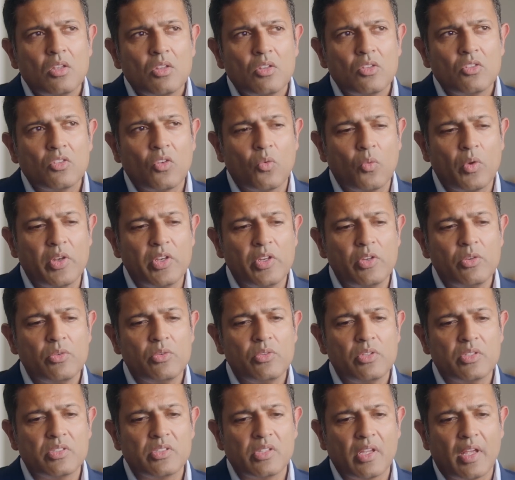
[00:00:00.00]
So when you
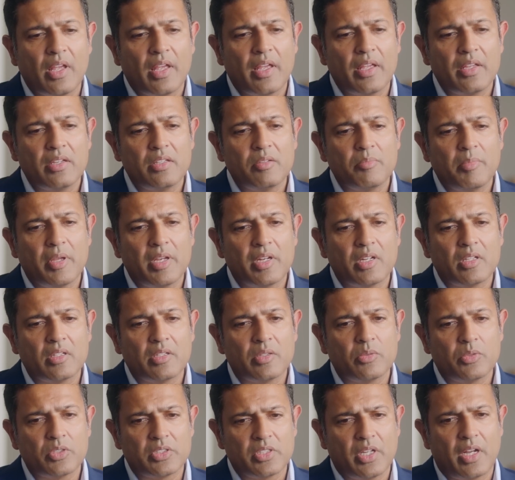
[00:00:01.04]
decide to
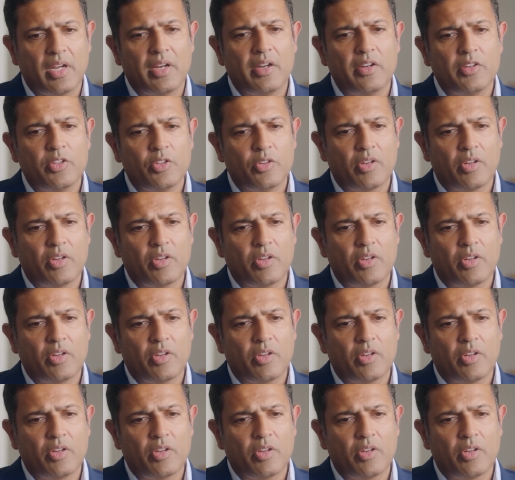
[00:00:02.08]
medically retire, you